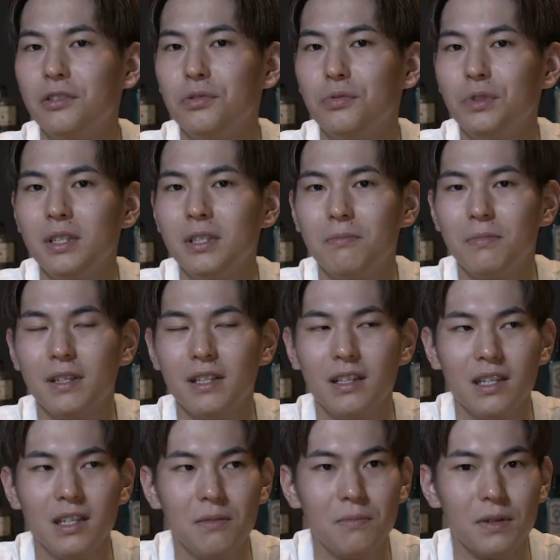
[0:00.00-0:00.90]
to it,
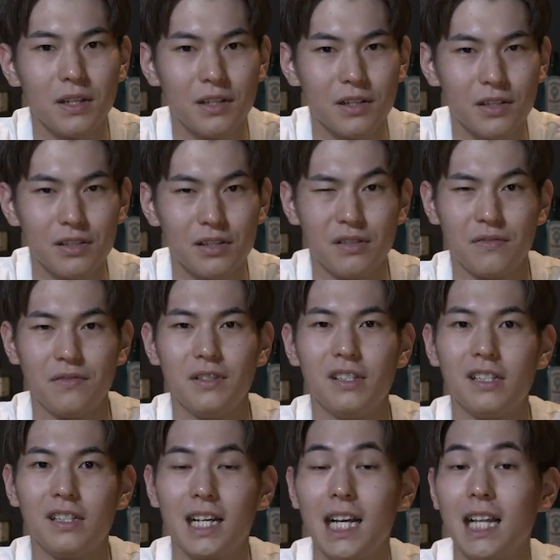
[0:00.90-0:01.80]
mainly because of
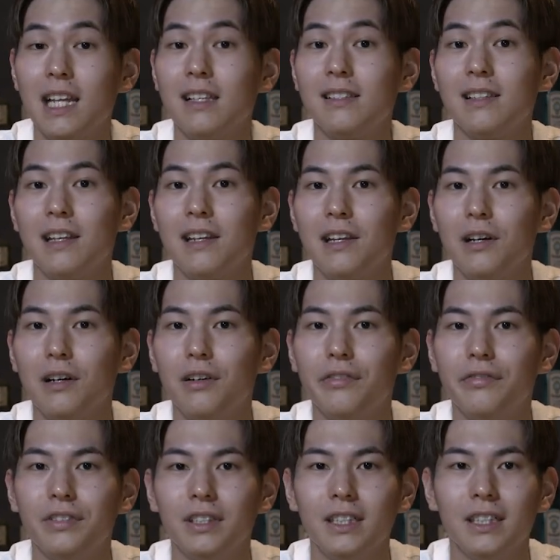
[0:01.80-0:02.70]
the colors that they
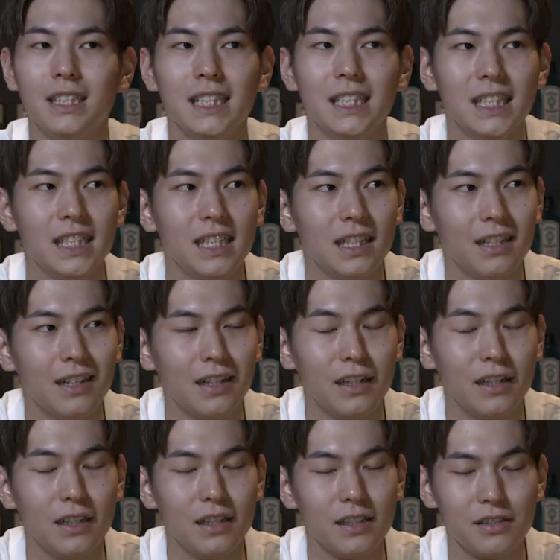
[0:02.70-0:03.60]
offer.
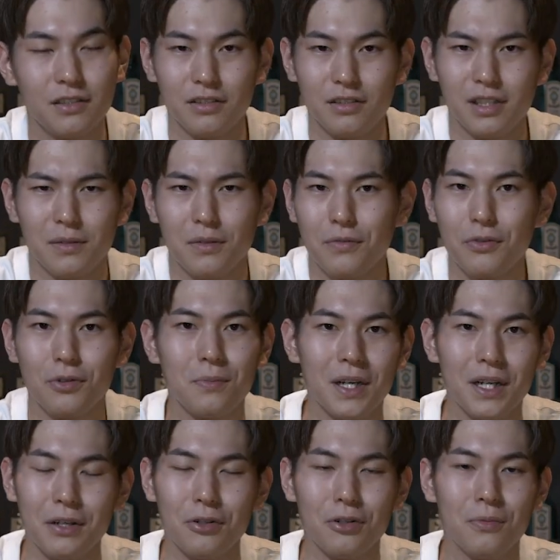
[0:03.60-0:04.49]
Some of you
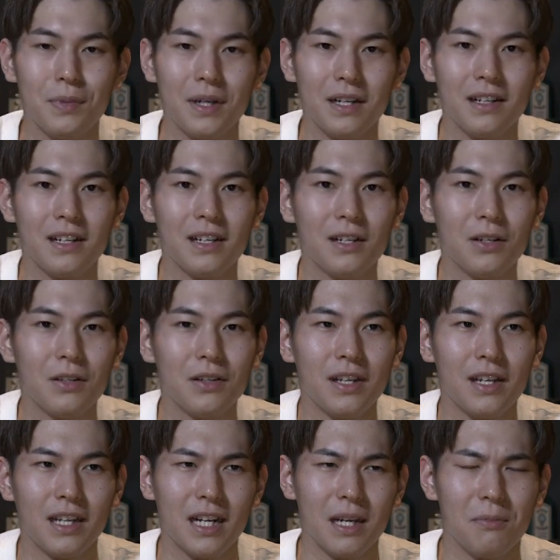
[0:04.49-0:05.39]
might know by now
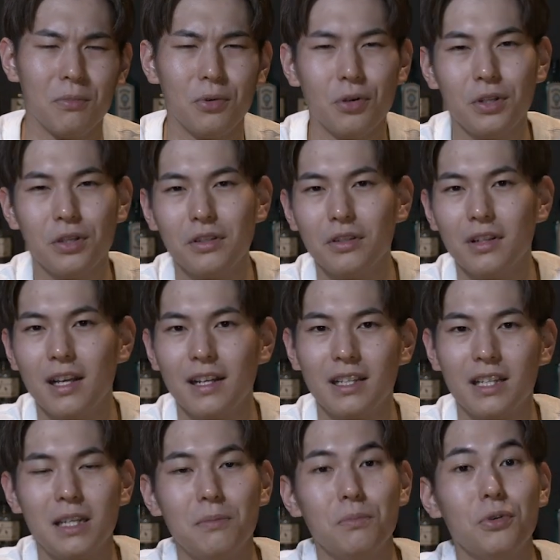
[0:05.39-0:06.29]
that I'm more into
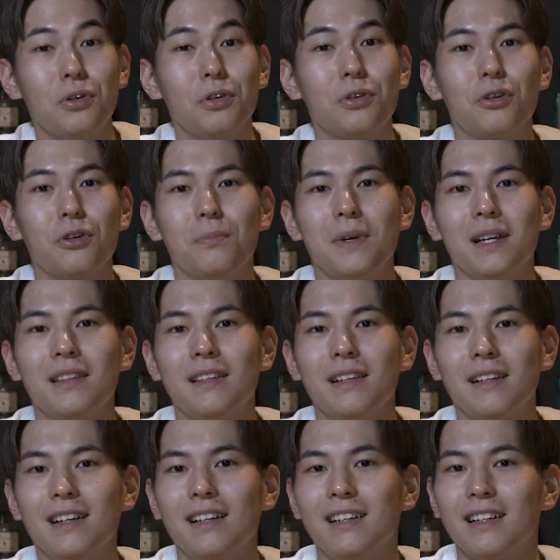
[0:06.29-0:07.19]
the
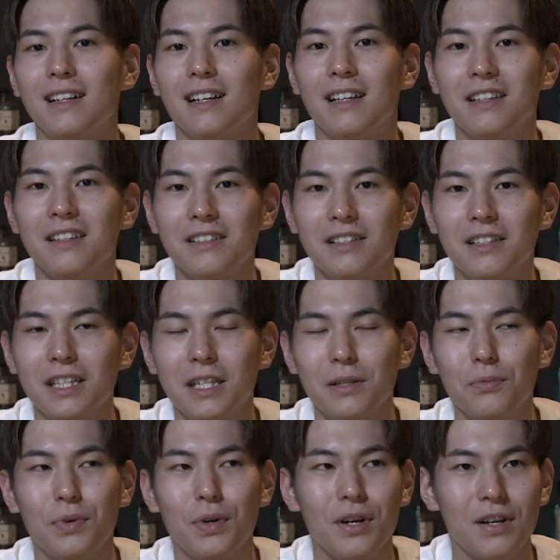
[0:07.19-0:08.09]
monochromatic kind of color
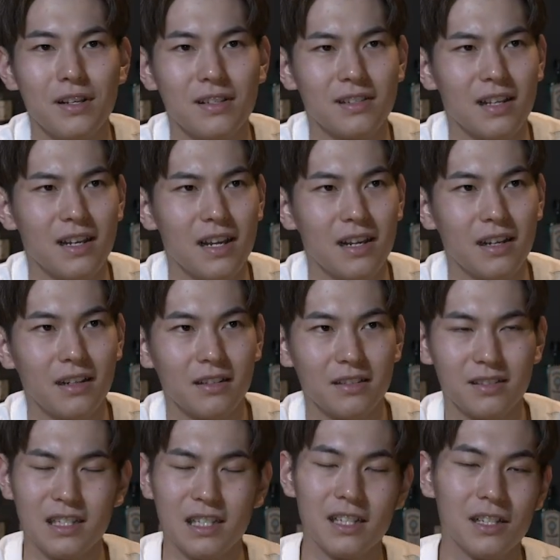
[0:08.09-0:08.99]
scheme, whereas
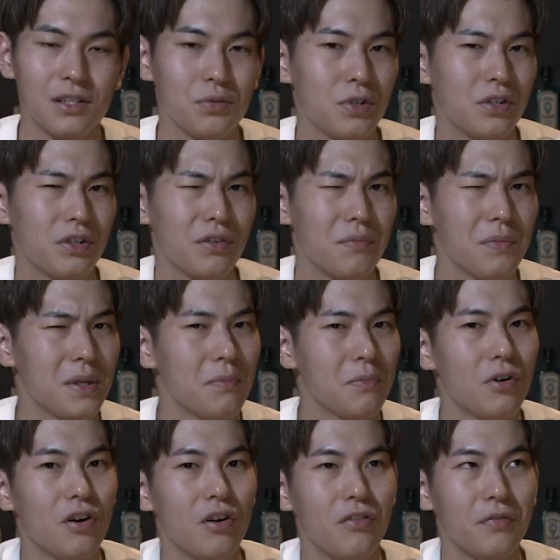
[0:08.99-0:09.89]
sneakers which are a bit
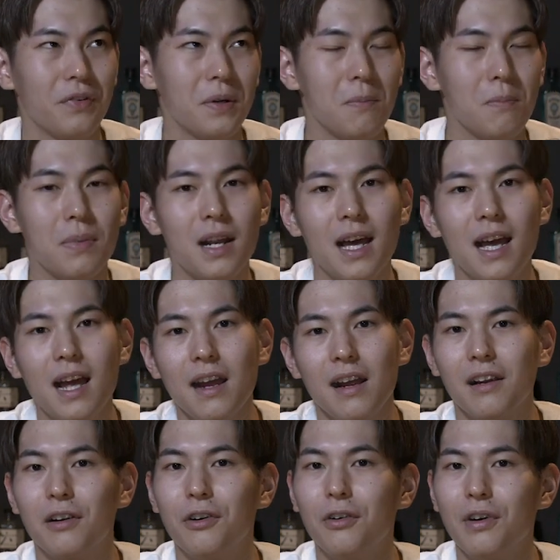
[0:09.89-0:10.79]
more of a black,
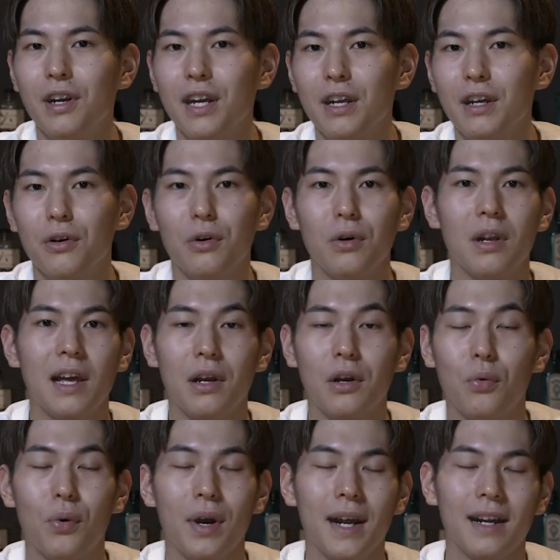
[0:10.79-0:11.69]
grey or
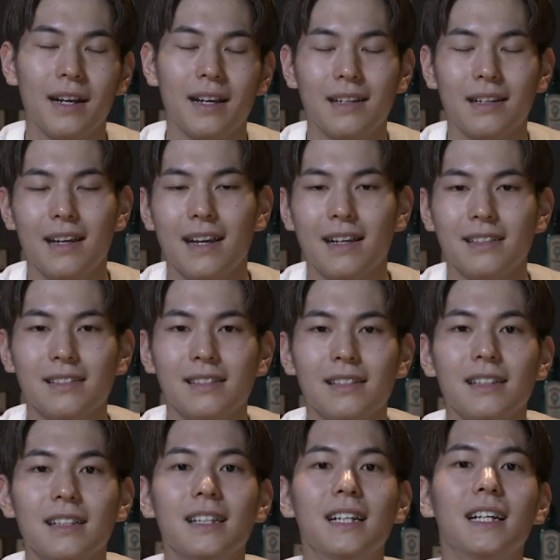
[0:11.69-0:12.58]
white kind of
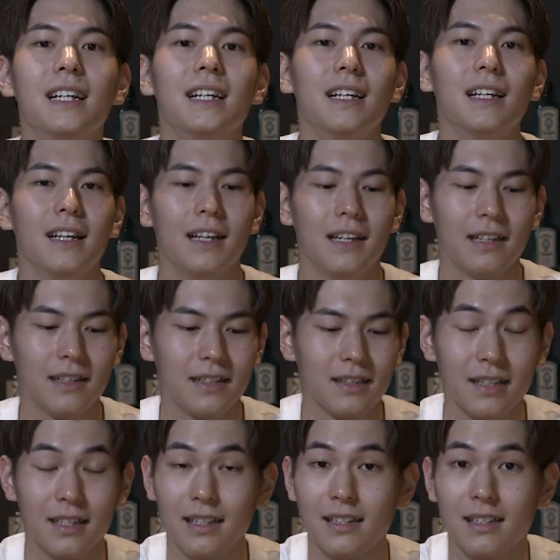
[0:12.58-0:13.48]
accent.
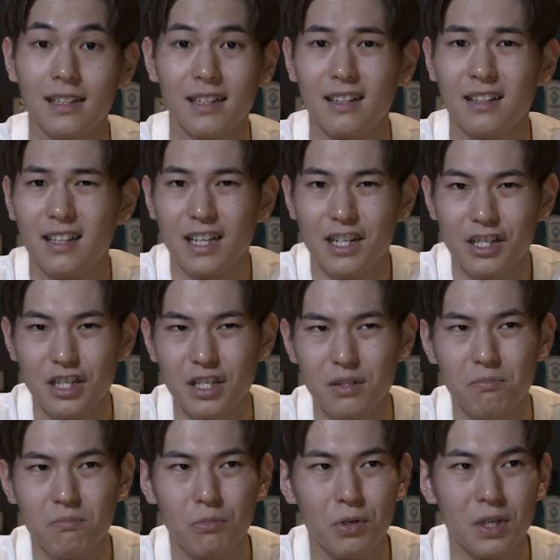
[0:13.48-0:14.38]
And yeah, that
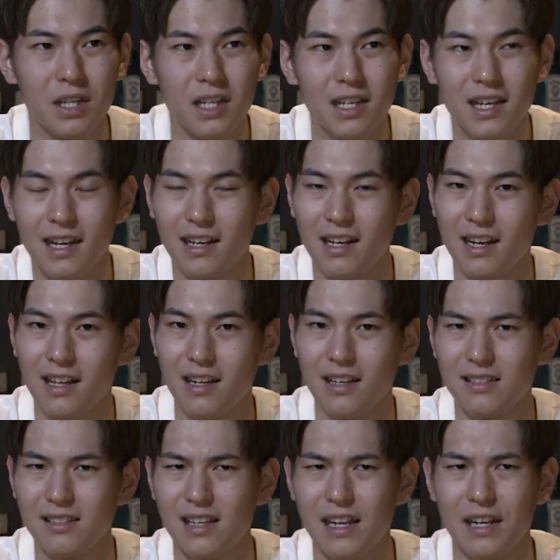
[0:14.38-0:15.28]
collection mainly had
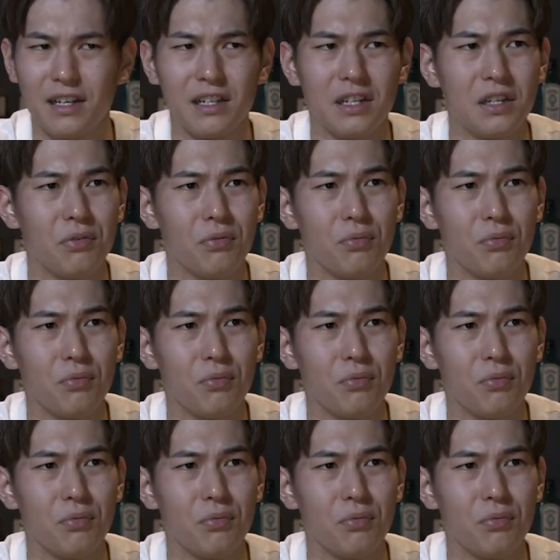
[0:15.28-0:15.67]
colors like the